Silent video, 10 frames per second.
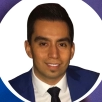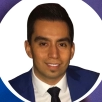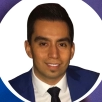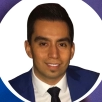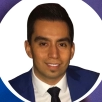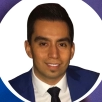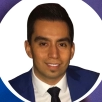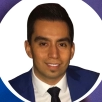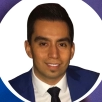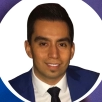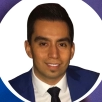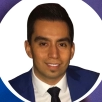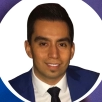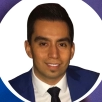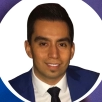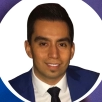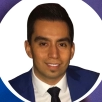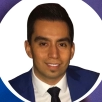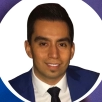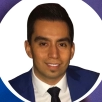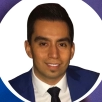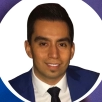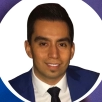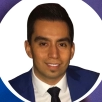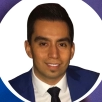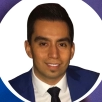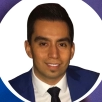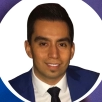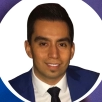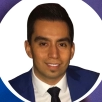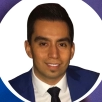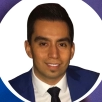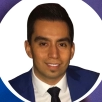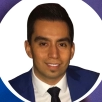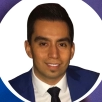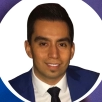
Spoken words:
[no speech]